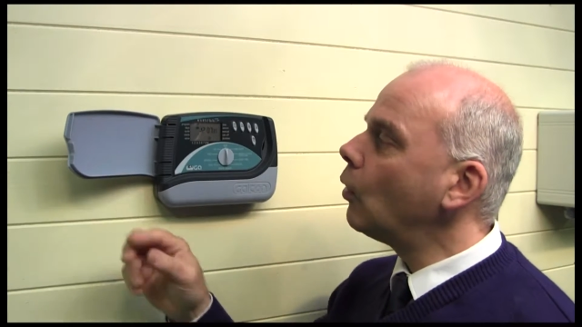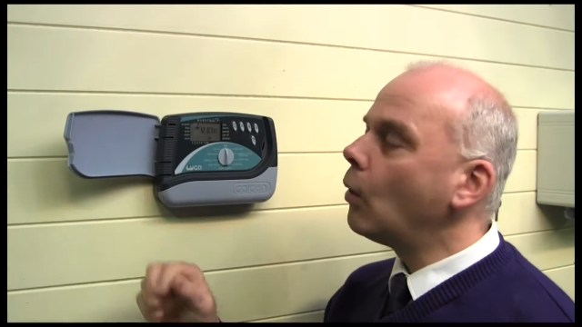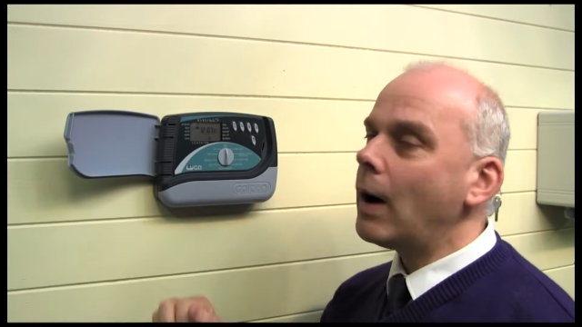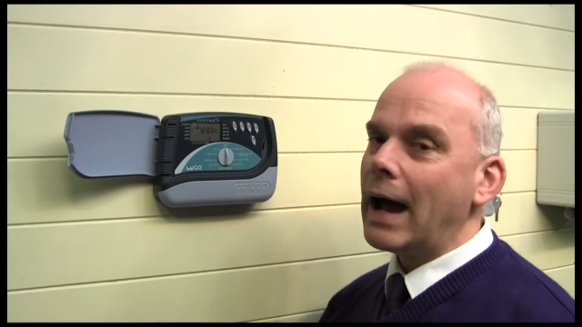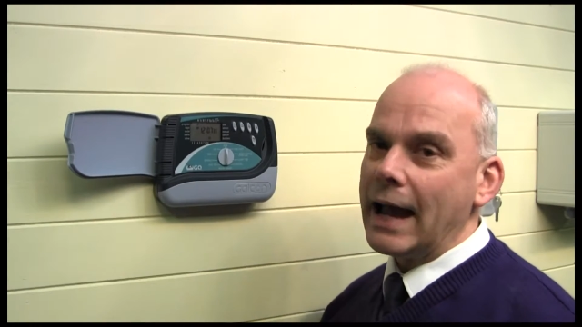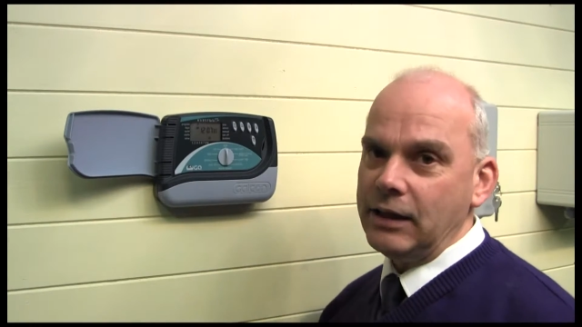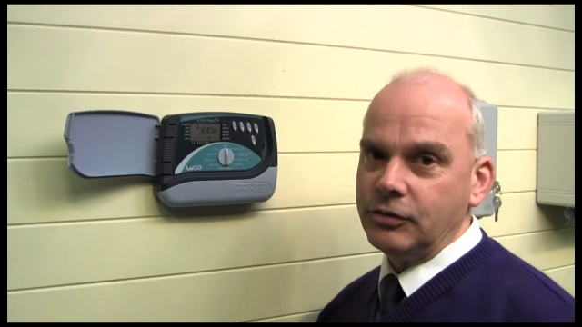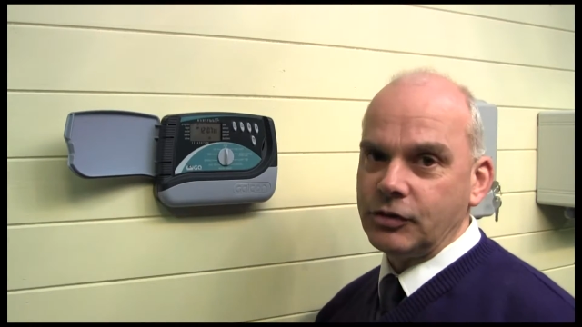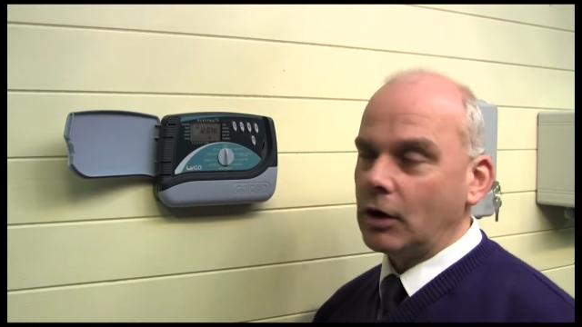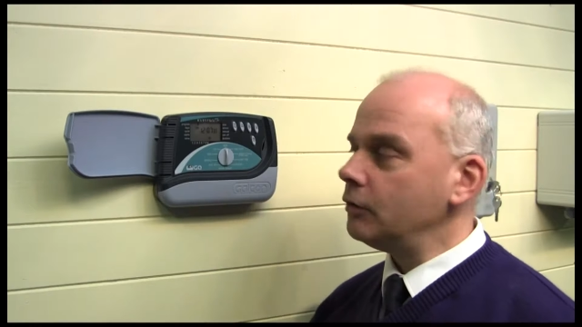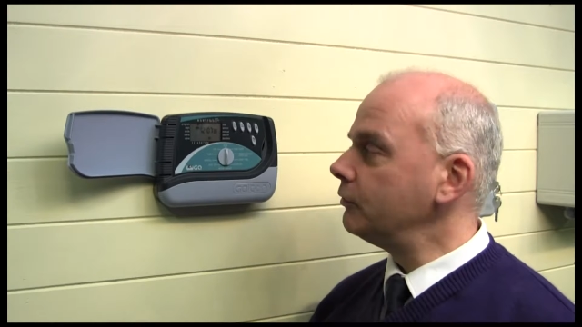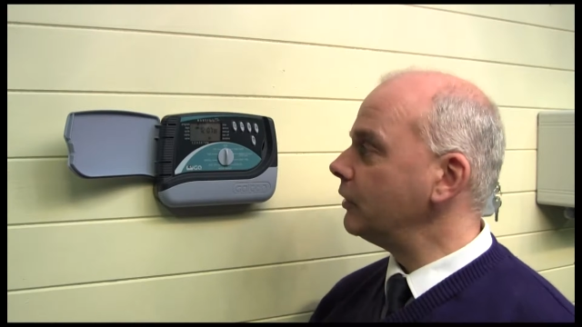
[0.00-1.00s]
or
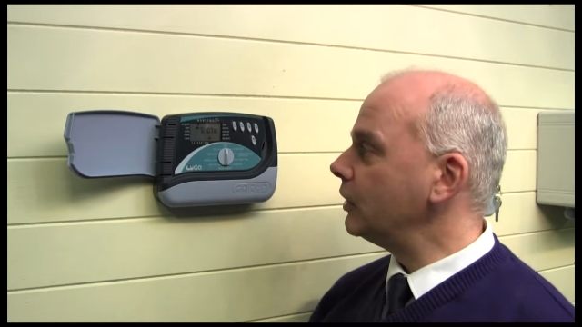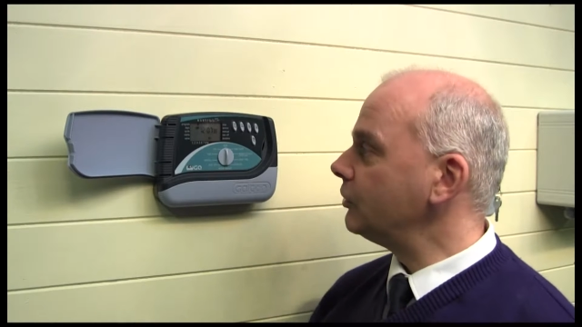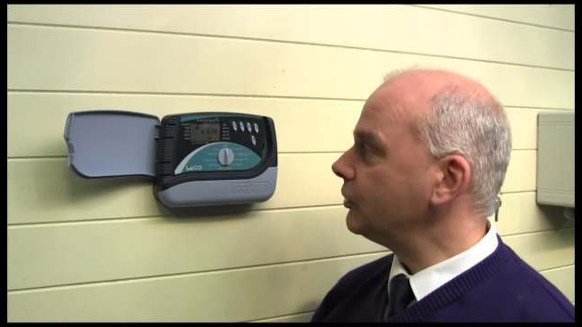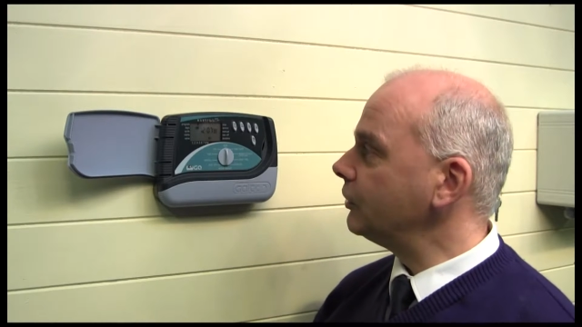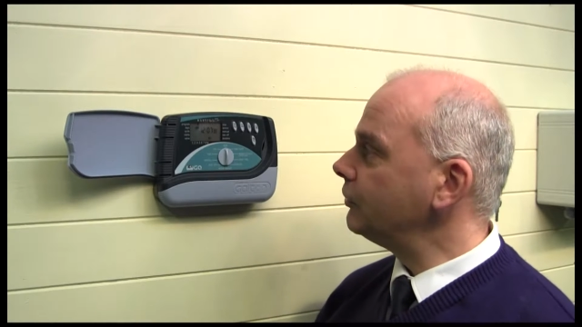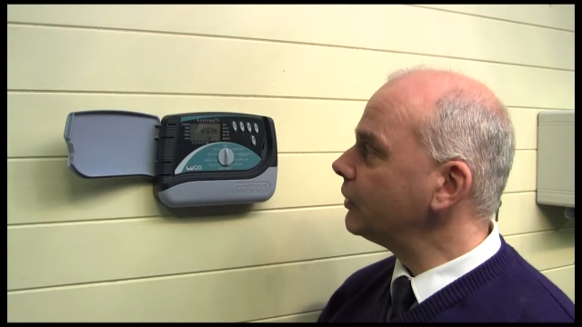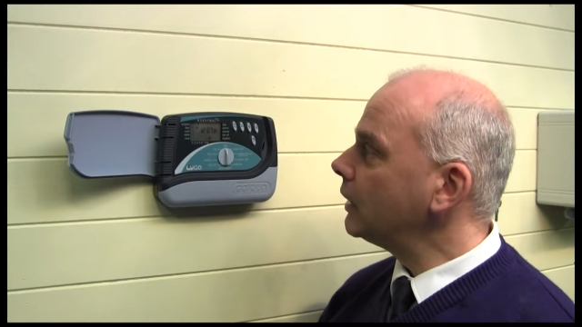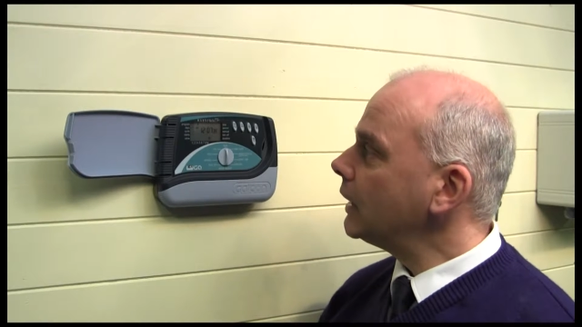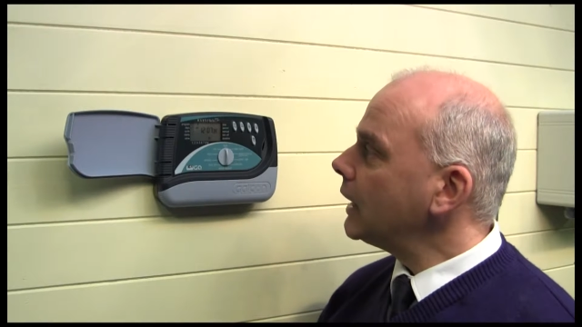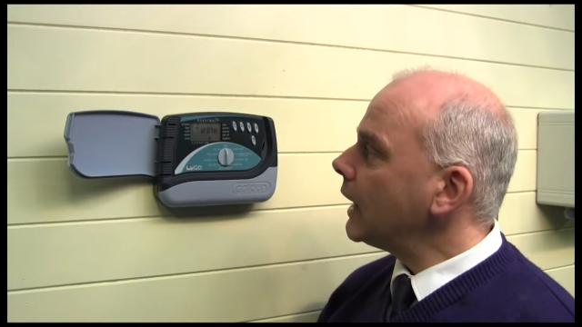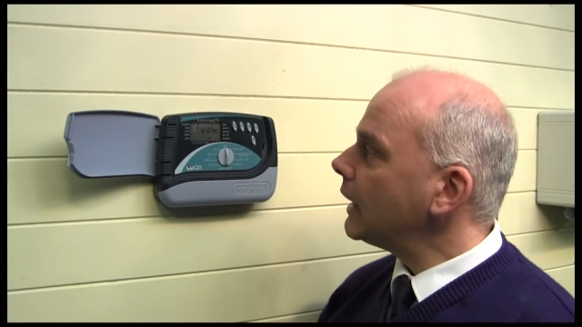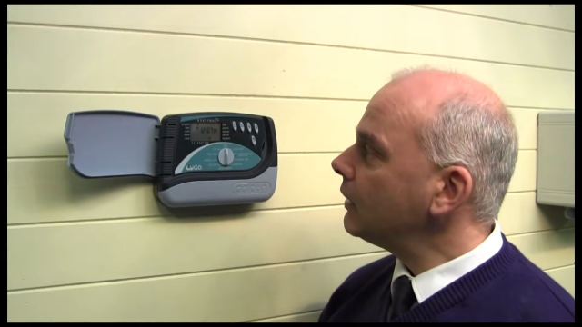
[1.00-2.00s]
8-zone versions.
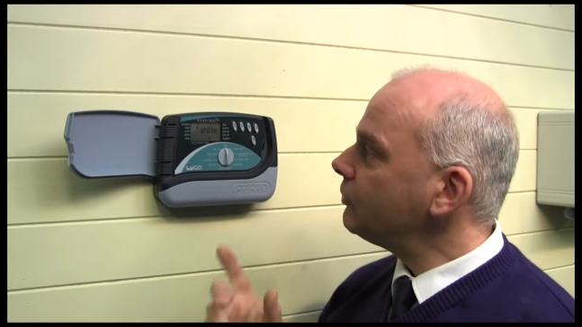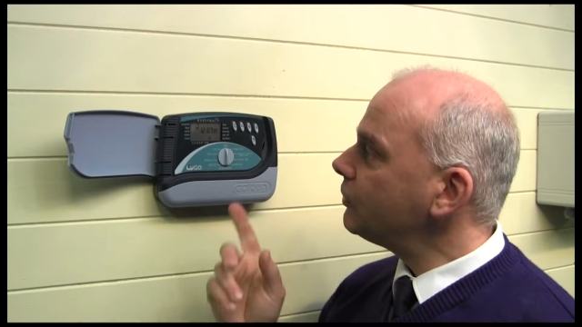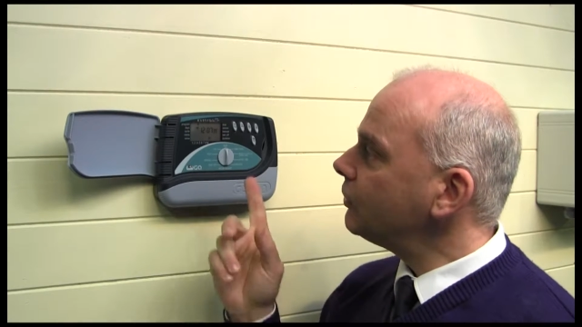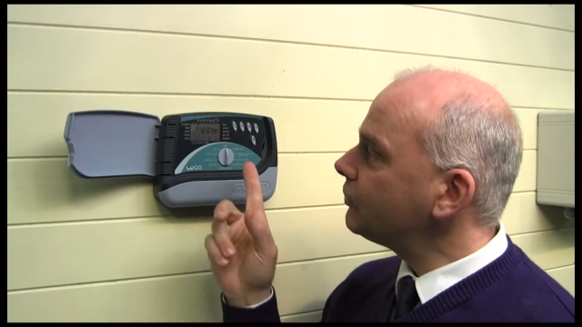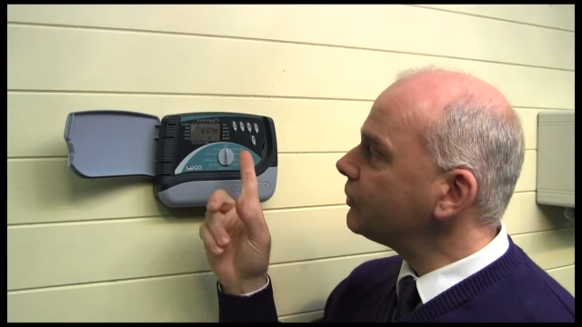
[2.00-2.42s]
And as you can